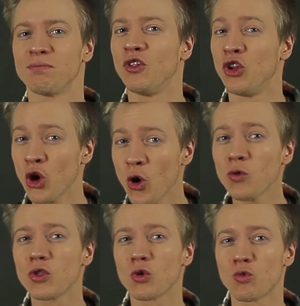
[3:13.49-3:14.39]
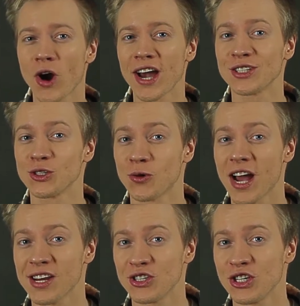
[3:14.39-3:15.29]
Know the right
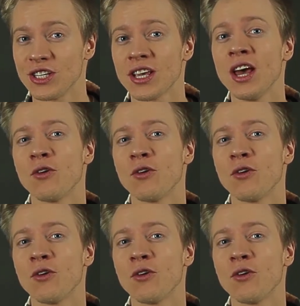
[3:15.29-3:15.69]
strategies